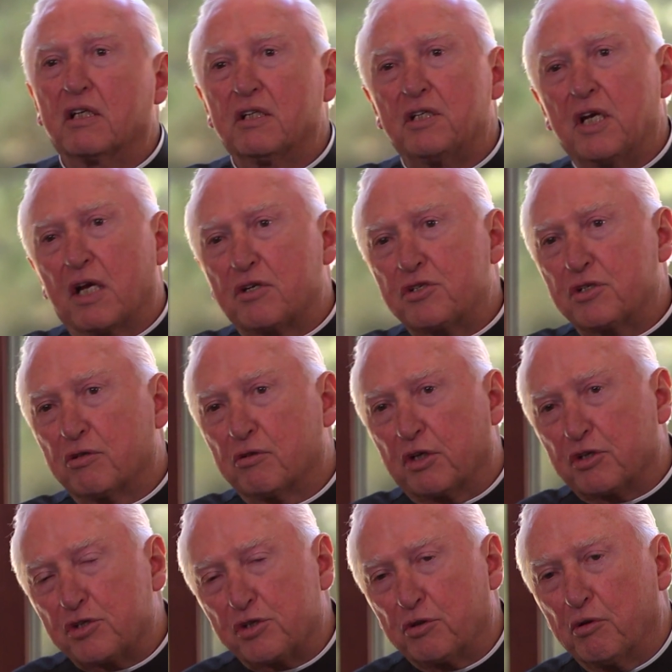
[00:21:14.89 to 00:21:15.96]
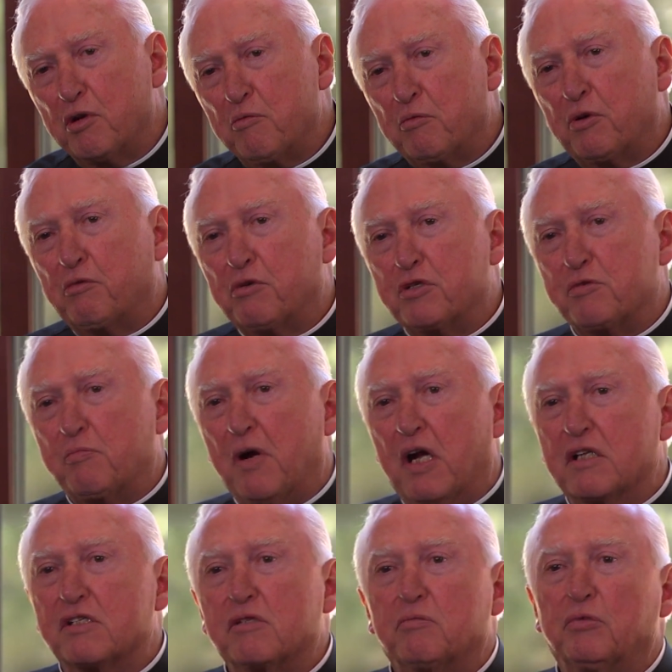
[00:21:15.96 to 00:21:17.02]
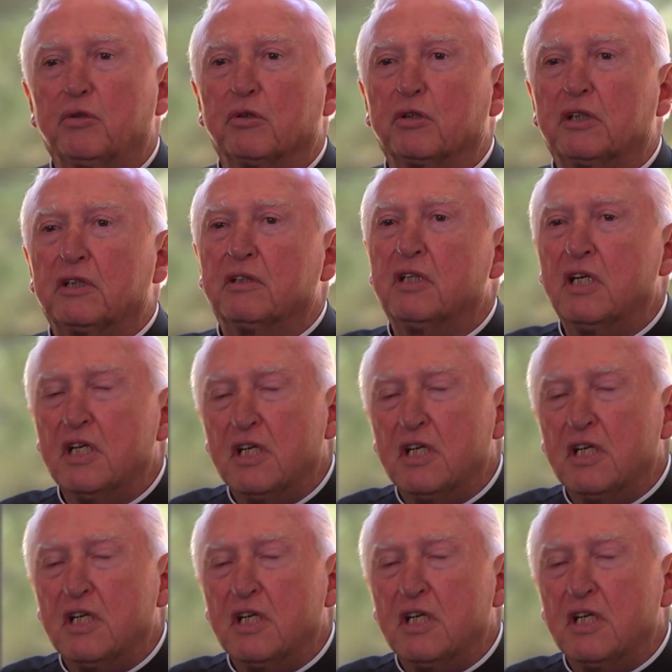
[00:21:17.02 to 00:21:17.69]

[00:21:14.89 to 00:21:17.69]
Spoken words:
and yes, you're extremely responsible, and